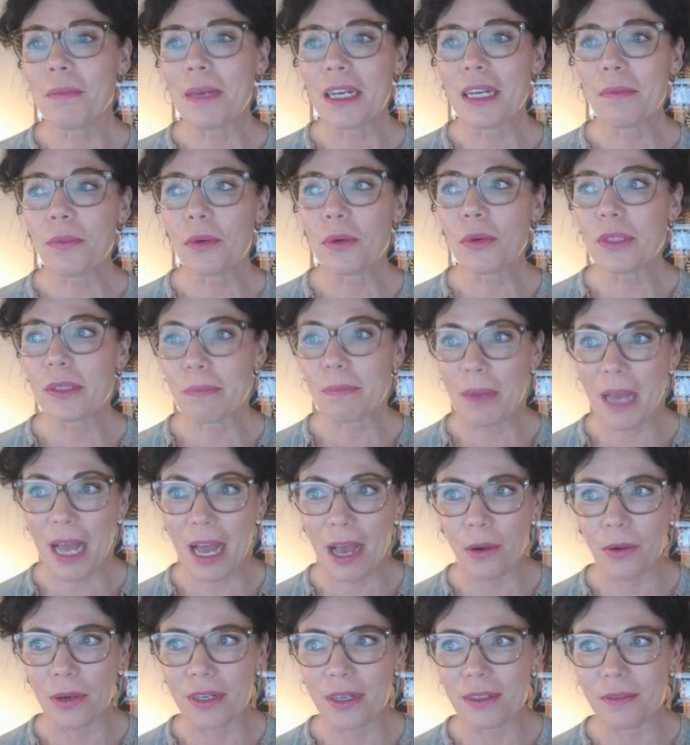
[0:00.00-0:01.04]

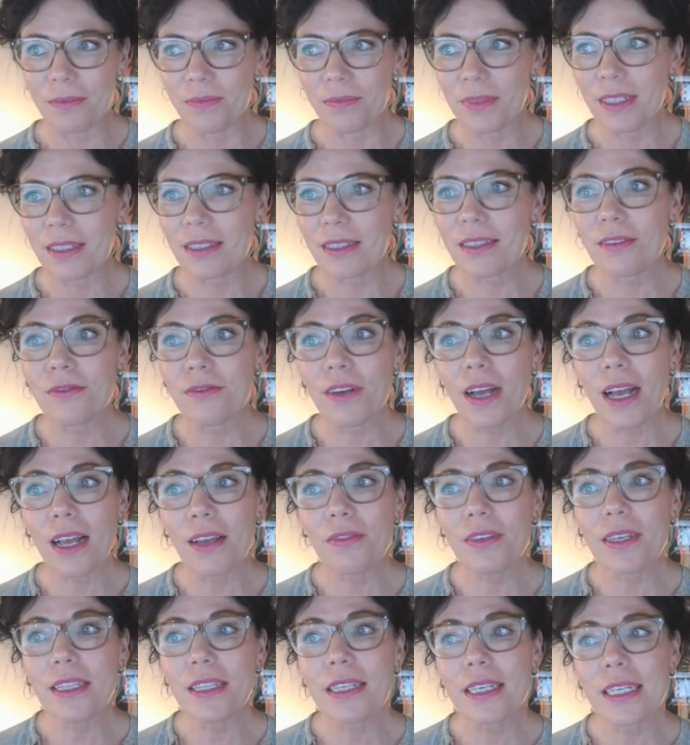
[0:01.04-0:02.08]
Perimenopause power,
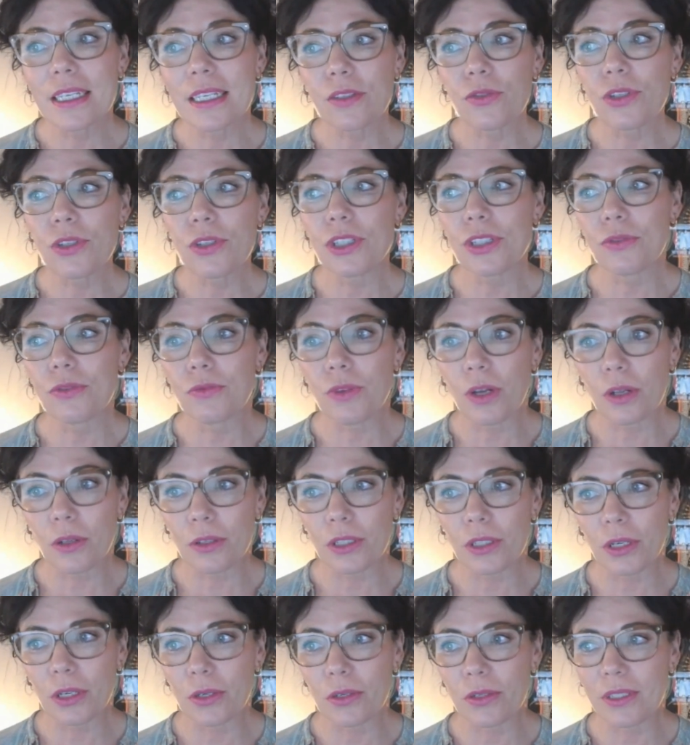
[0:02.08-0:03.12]
surviving the
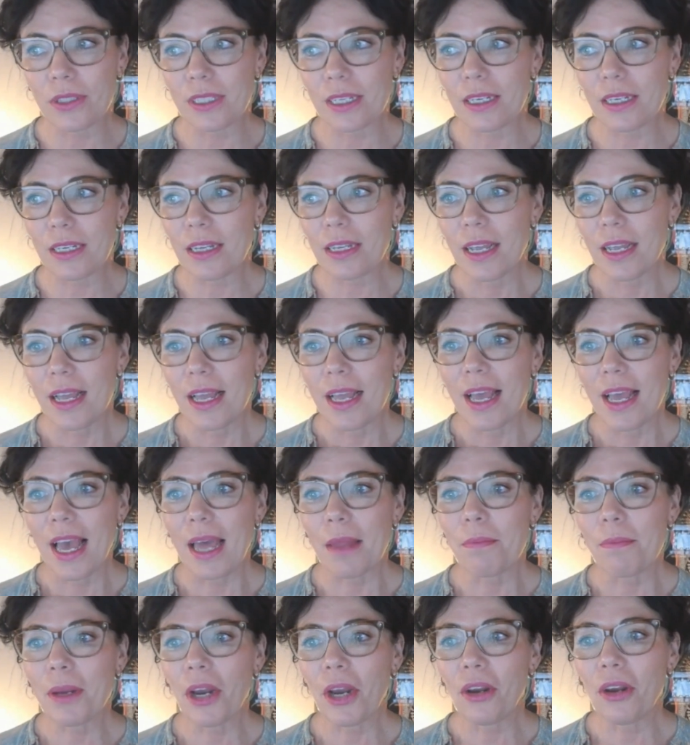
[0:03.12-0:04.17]
estrogen roller coaster,
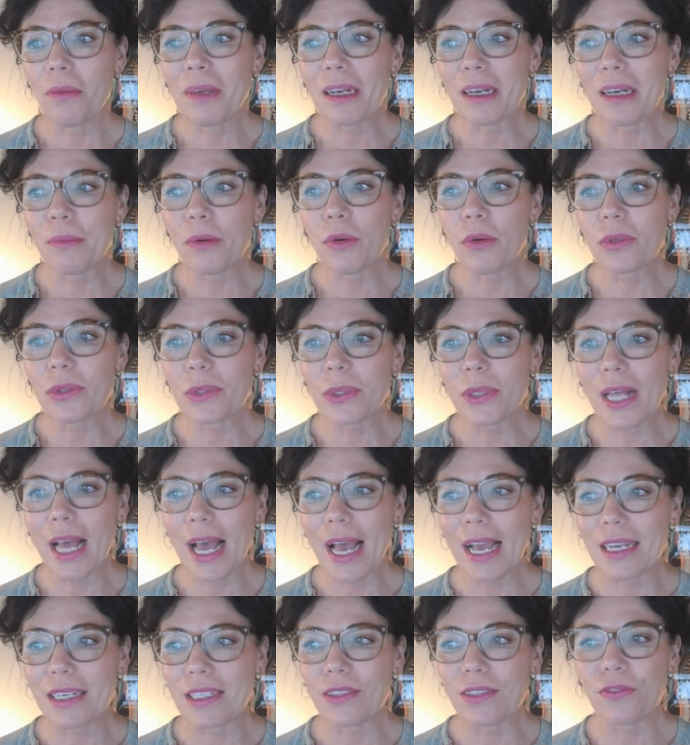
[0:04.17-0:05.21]
and
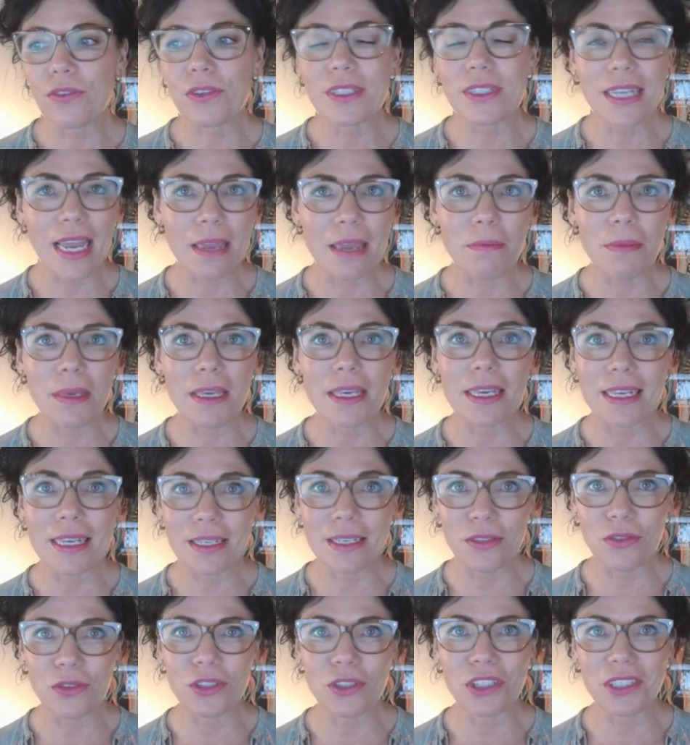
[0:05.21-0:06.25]
perimenopausal hacks for
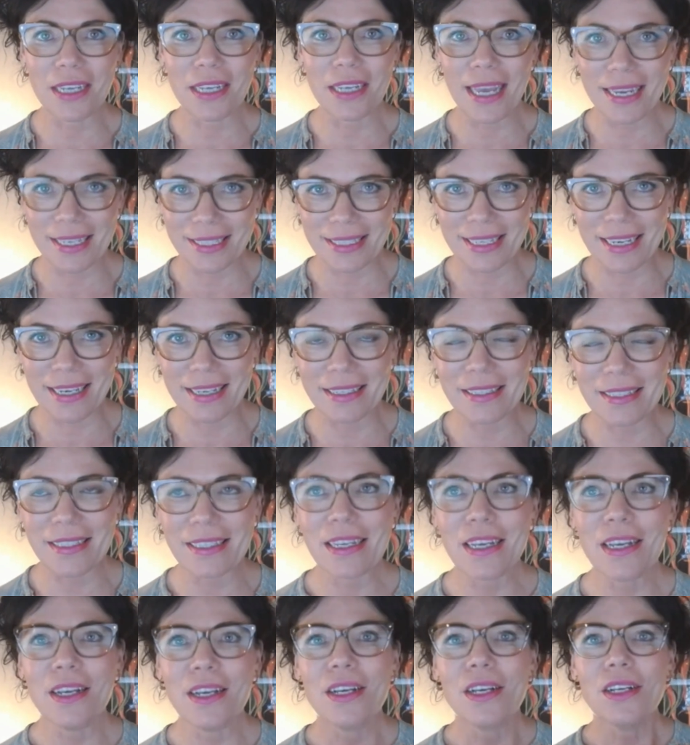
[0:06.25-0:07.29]
taming estrogen
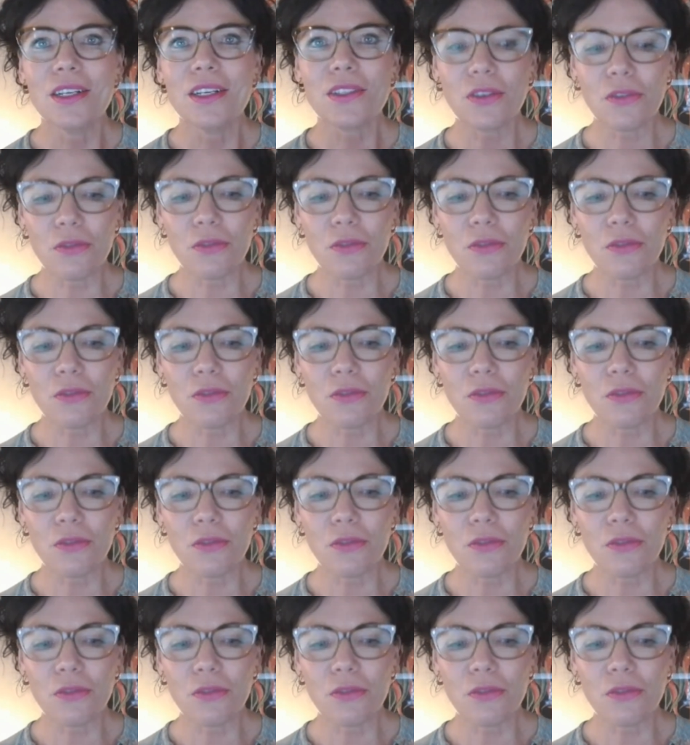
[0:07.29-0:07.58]
excess.